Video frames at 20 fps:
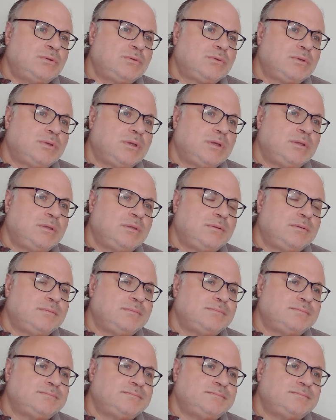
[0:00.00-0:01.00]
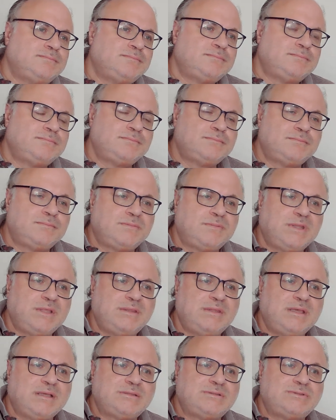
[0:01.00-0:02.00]
Okay. The
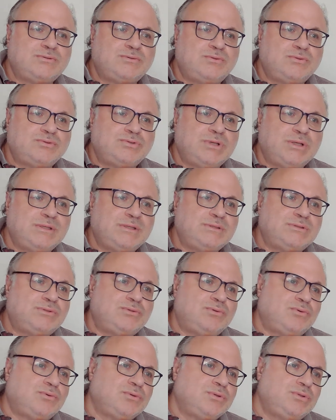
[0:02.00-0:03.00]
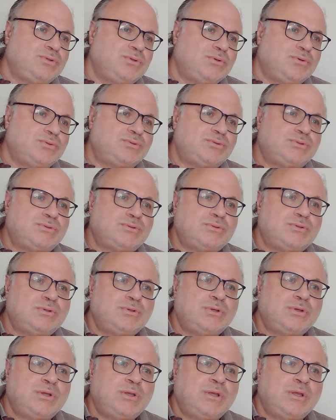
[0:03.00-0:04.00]
next solution is to reduce,
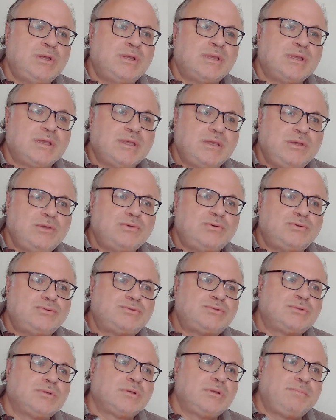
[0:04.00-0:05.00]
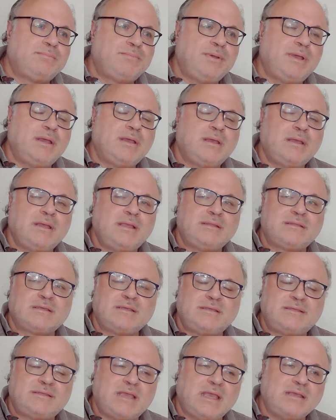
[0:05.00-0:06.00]
reuse, repair and
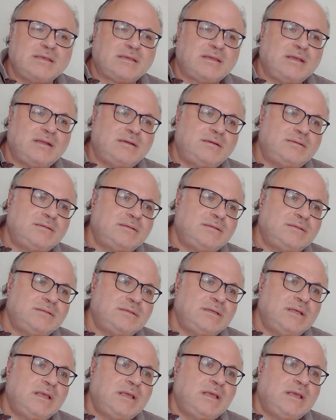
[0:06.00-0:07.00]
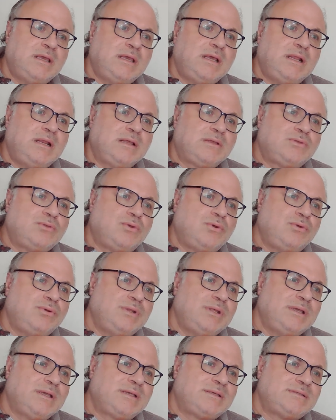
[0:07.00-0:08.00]
recycle.
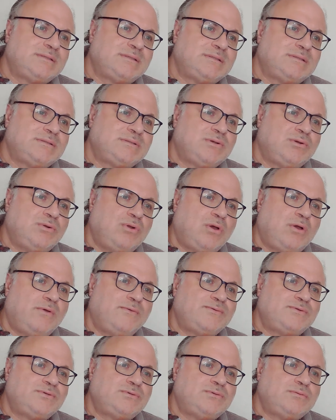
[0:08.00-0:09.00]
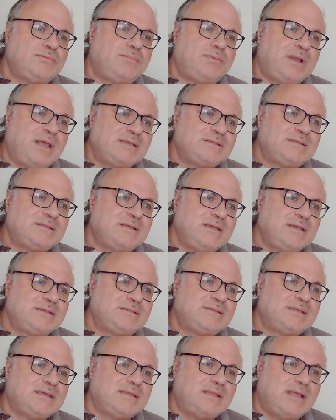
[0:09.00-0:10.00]
Electronics, clothes,
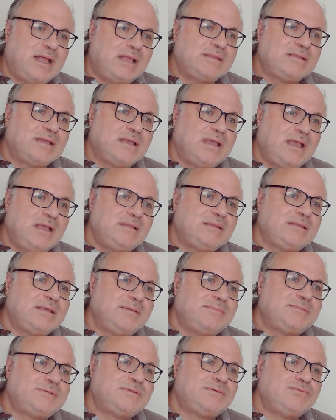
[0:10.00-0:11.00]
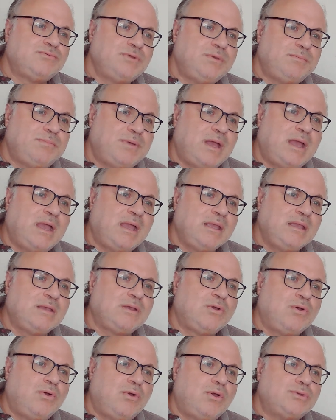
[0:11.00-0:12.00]
plastics and other items we buy
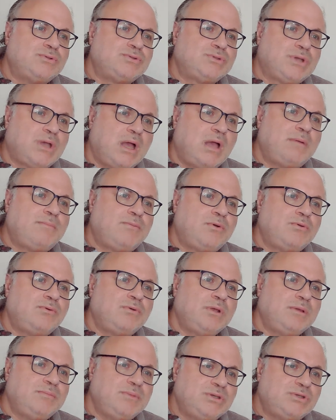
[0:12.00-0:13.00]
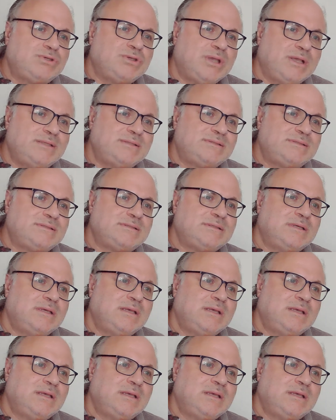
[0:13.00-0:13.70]
cause carbon emissions